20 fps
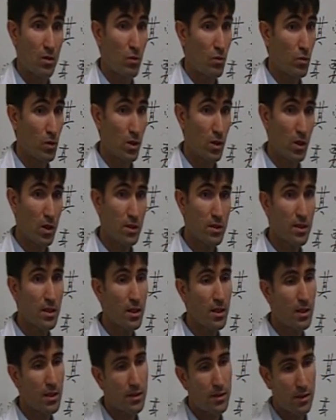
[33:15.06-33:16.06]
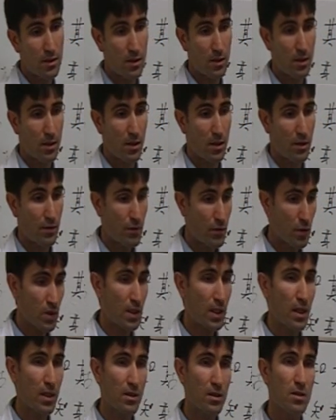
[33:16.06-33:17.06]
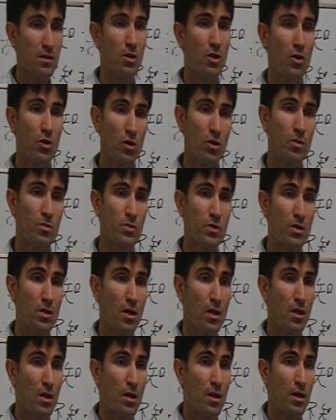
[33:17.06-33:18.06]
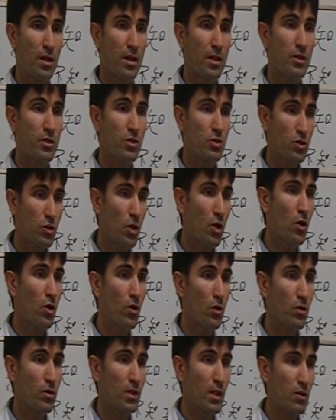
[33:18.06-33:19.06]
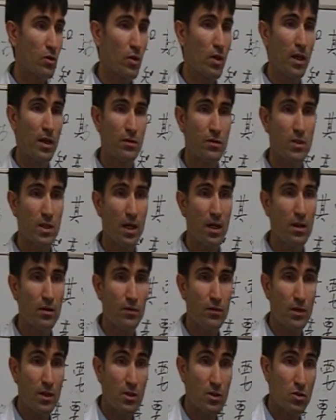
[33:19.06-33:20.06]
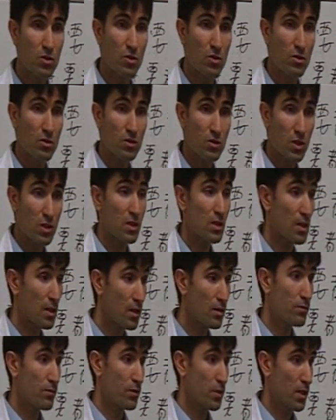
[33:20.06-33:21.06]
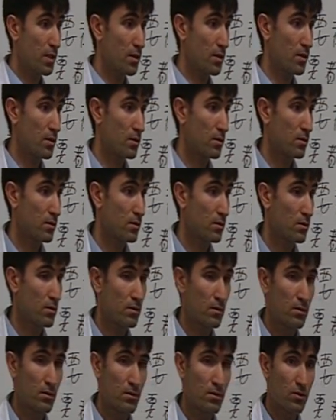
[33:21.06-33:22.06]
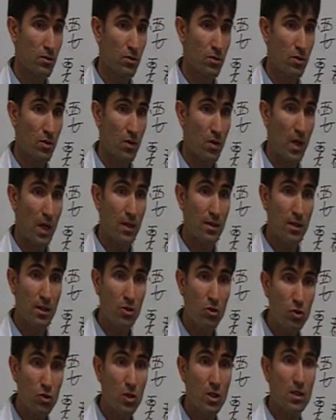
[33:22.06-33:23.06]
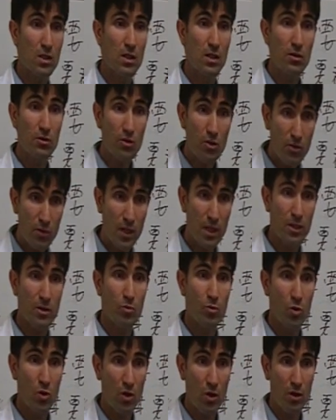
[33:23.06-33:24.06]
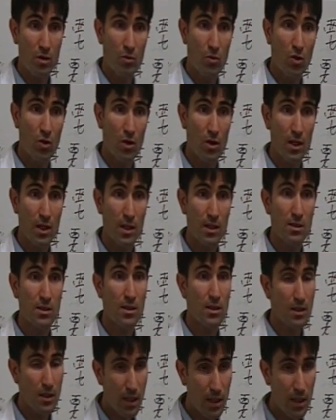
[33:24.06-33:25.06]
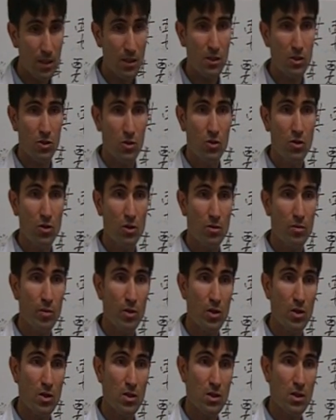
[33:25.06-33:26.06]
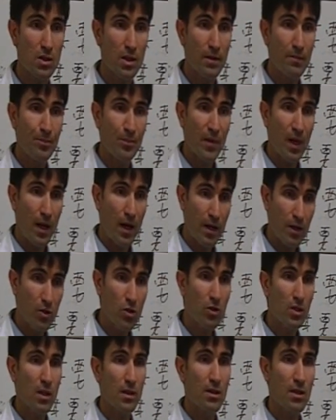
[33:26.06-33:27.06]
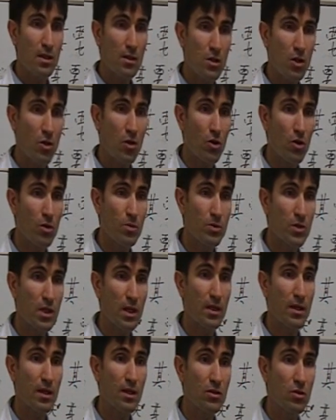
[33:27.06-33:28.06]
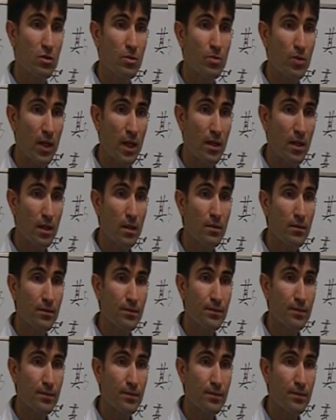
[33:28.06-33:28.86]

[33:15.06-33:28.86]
We don't say, listen, if you take these herbs, it's known that you have side effects, so just live with it. And then you deteriorate more and more. And I said, yeah, it's good, because I know that these herbs can get you pregnant.